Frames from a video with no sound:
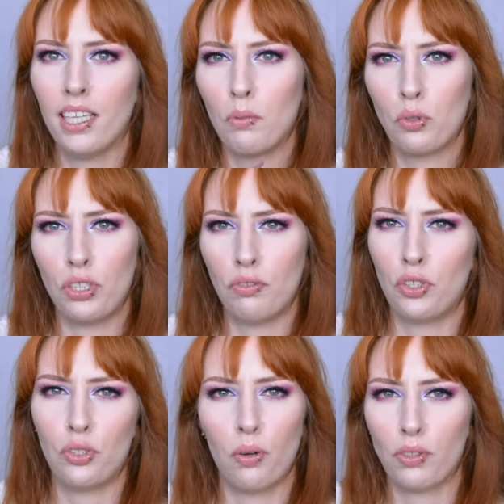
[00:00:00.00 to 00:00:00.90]
I'm not even
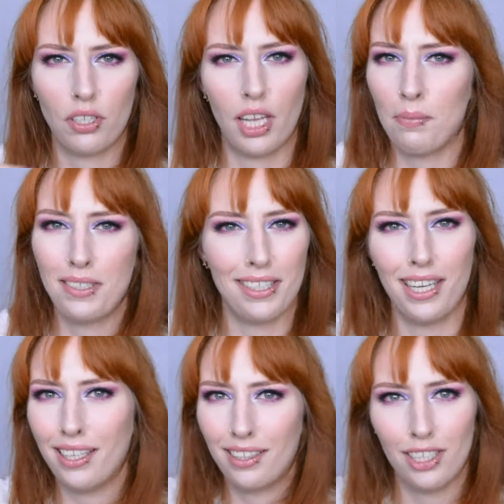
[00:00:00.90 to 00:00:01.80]
sure what the name is in
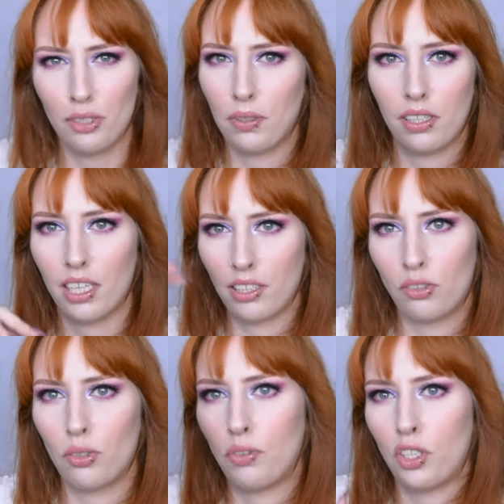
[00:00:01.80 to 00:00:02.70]
English, but like the
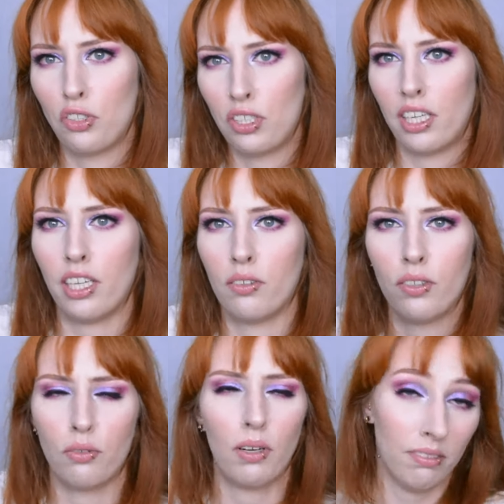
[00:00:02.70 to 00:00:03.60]
stuff that you stick in your
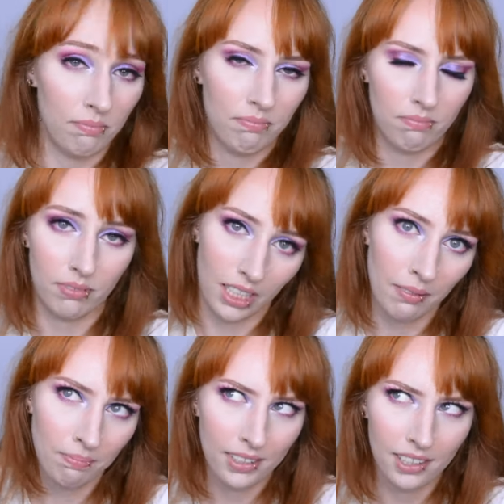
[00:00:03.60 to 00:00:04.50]
underwear. Yeah.